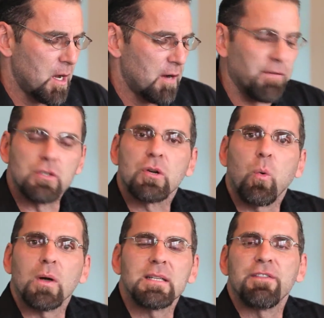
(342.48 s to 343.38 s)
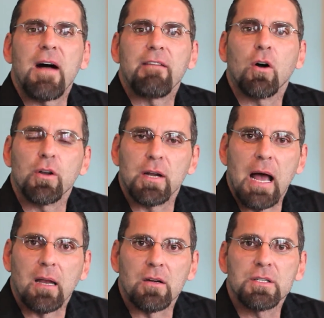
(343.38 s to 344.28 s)
For
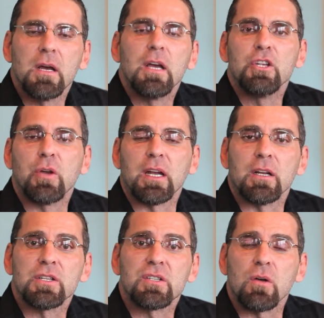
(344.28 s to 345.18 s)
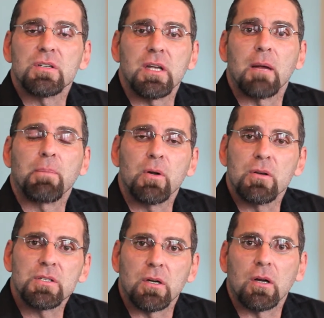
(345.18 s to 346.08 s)
$2,500, you get an associate
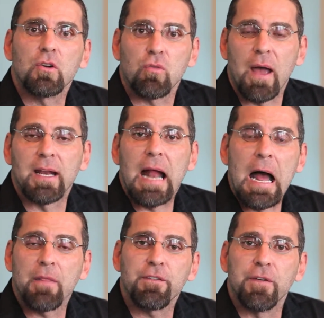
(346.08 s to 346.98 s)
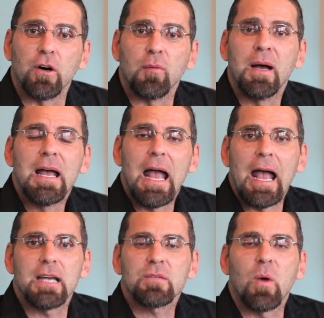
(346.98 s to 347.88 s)
producer credit on the film
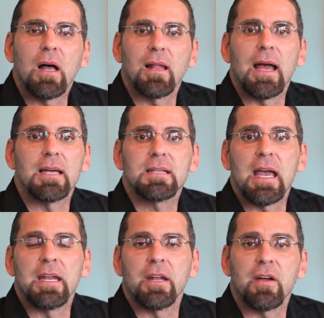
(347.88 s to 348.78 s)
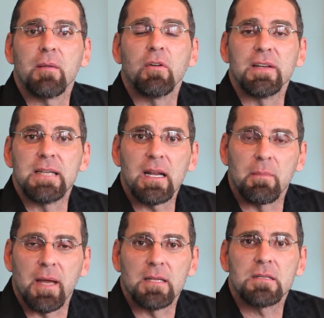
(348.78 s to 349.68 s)
as well as an Internet Movie
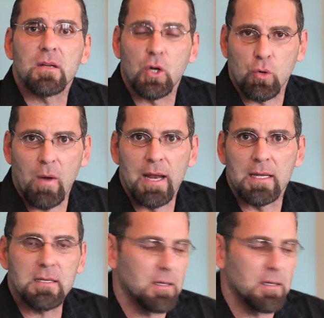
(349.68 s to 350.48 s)
Database credit.